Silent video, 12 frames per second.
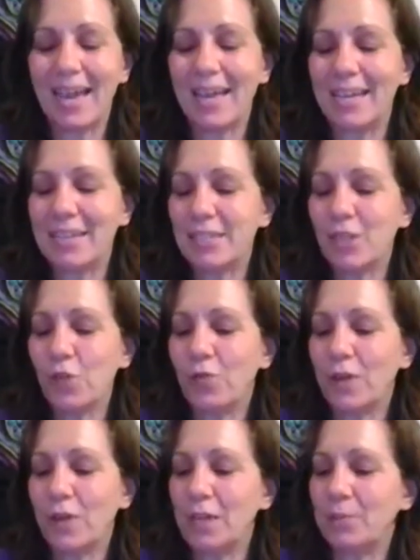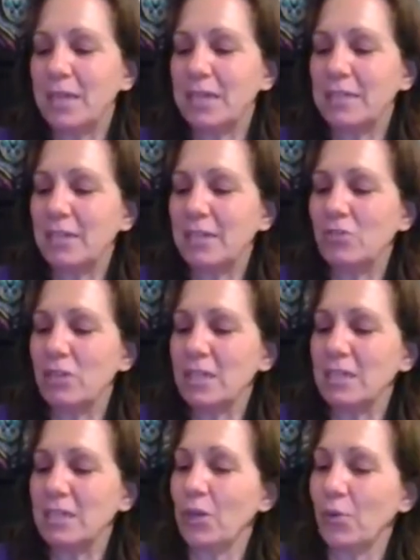And it's so funny because it's
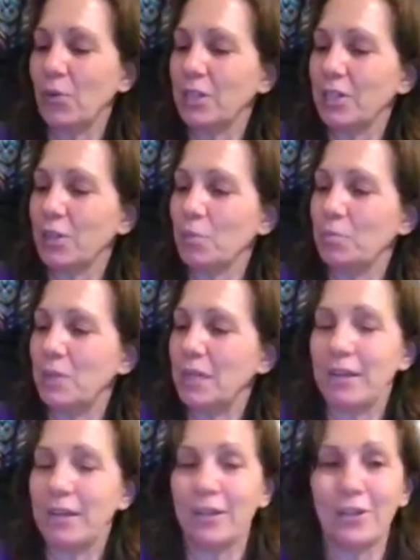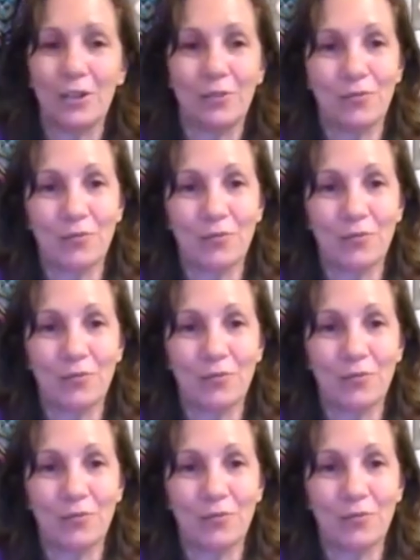just, you know, a little bit of